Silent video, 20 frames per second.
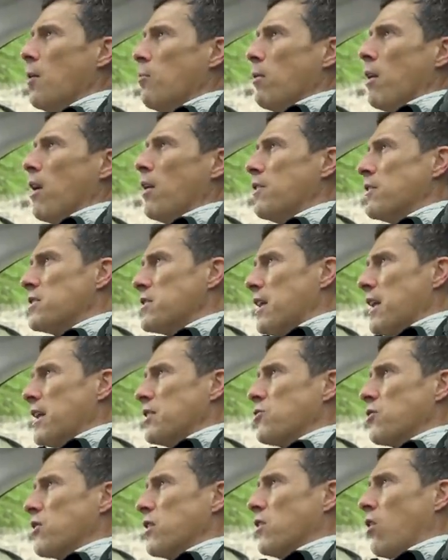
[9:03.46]
a blind that's
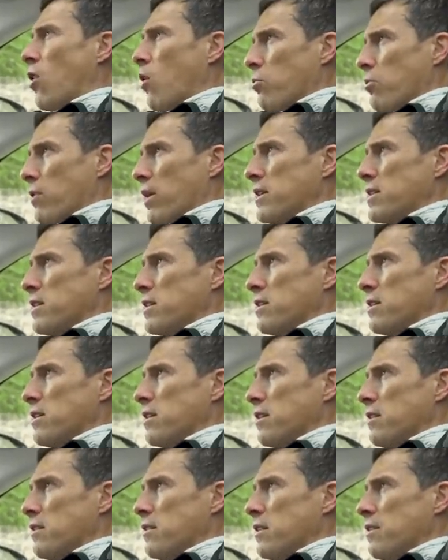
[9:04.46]
electrically operated
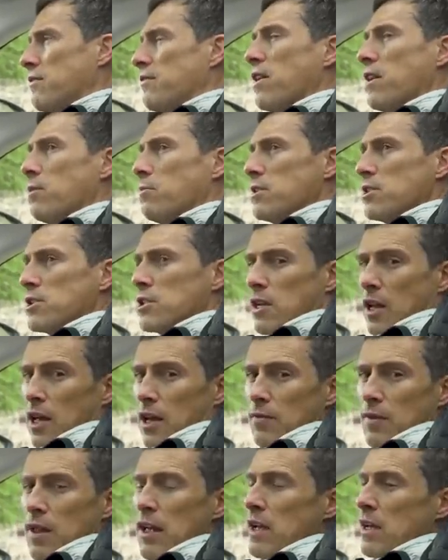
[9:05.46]
and invariably
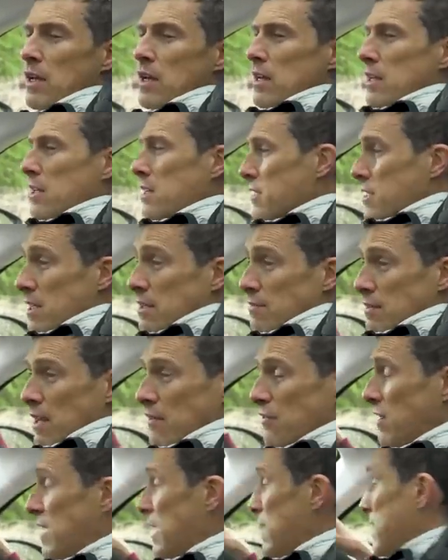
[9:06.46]
slow. You see, they haven't